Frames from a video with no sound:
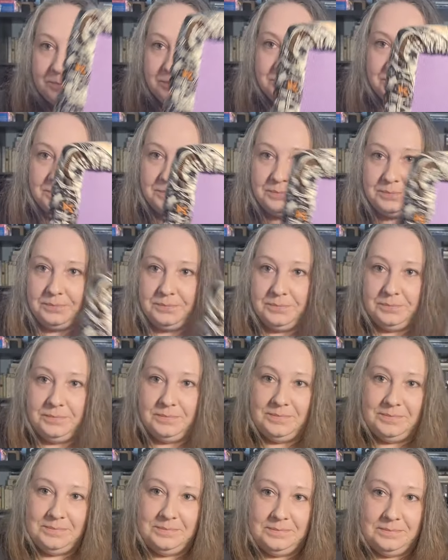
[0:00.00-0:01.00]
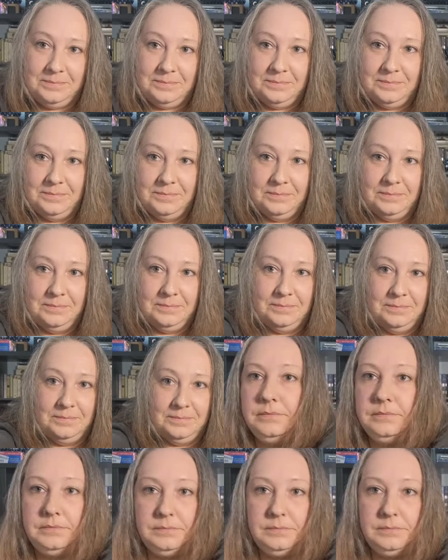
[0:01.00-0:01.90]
[no speech]